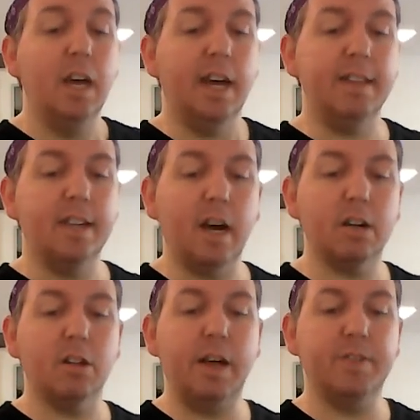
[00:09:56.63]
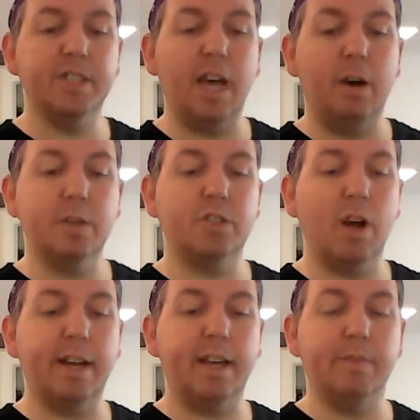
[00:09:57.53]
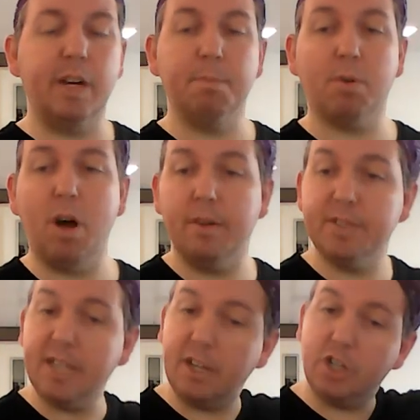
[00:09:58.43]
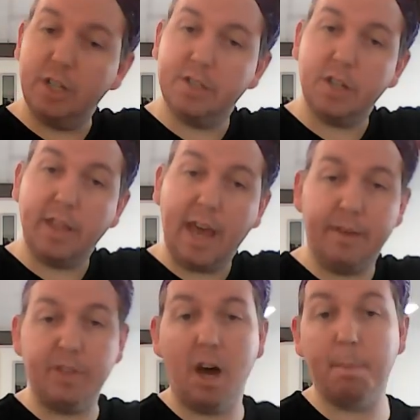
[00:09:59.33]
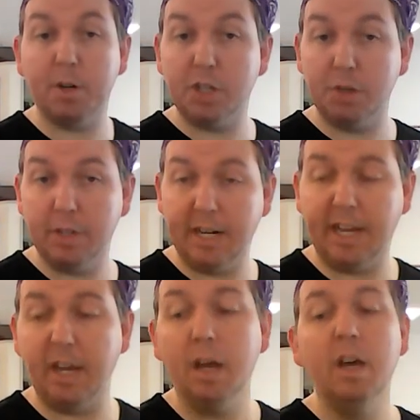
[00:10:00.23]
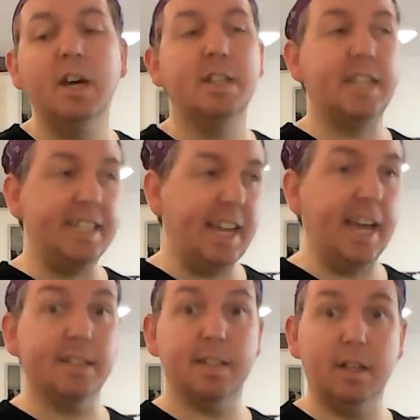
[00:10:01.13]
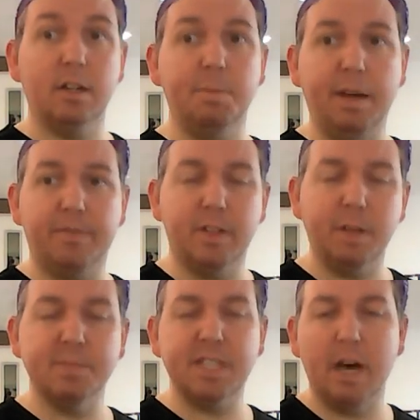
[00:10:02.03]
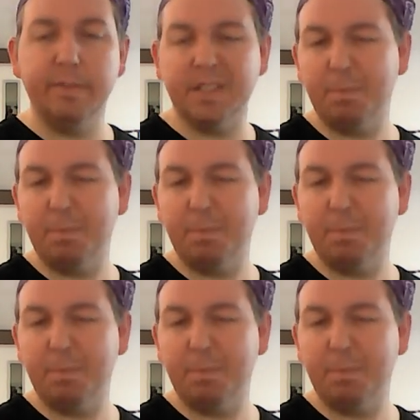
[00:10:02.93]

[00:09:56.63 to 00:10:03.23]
In the younger levels, I always try to give an improv session so they have the opportunity to dance a little bit for themselves and